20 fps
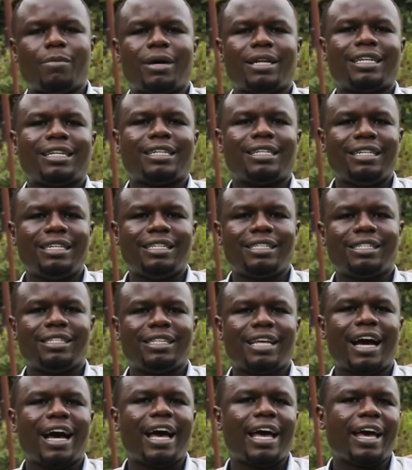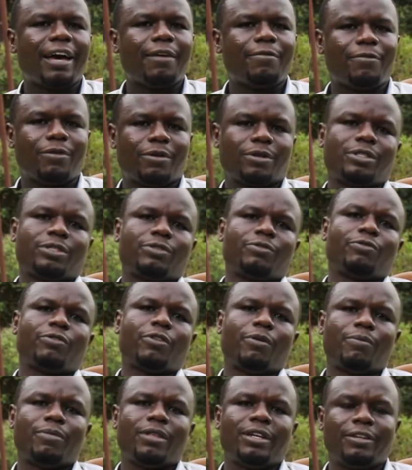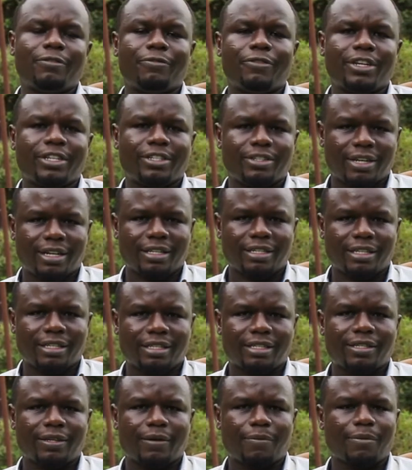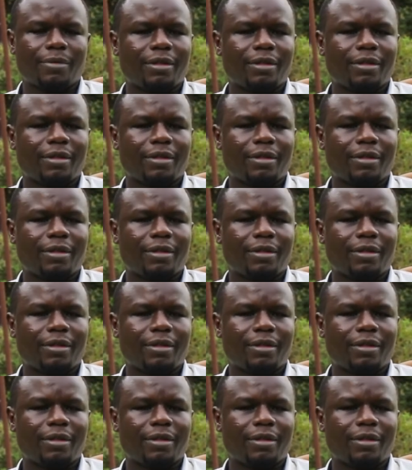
but at least there are efforts from the different churches.